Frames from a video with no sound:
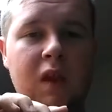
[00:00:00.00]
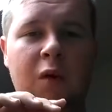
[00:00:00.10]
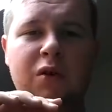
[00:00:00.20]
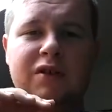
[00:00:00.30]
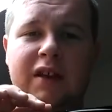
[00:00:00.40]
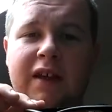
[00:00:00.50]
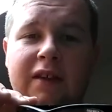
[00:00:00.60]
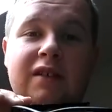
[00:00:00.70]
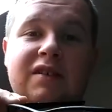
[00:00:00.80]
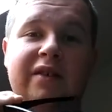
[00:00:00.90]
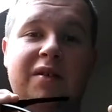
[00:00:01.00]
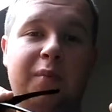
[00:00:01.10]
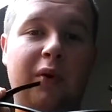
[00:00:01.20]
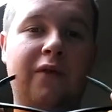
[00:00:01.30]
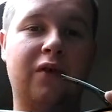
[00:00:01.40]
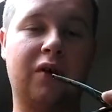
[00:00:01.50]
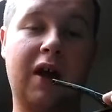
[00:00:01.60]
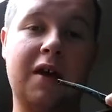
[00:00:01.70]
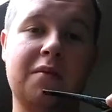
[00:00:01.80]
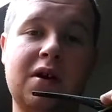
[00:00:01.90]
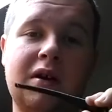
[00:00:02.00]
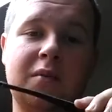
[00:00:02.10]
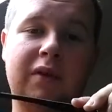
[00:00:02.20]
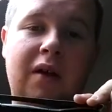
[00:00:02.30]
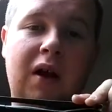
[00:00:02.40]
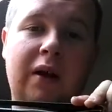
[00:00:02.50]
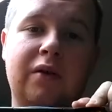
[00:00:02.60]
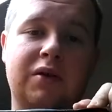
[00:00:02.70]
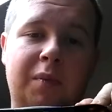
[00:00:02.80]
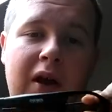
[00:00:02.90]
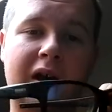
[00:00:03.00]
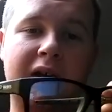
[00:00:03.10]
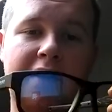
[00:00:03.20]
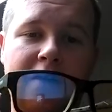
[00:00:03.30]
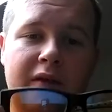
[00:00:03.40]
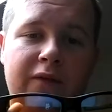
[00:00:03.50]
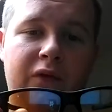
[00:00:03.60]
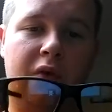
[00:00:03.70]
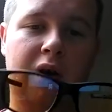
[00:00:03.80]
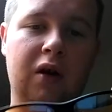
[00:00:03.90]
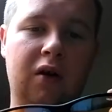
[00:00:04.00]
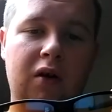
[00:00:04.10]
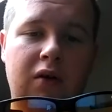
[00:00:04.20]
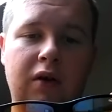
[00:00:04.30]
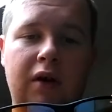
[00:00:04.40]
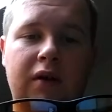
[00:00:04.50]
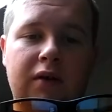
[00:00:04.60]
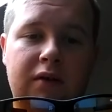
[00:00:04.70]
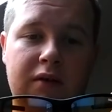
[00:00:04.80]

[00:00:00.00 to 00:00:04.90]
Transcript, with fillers: I wouldn't say they'll necessarily improve your game, but they allow you to play for a lot longer.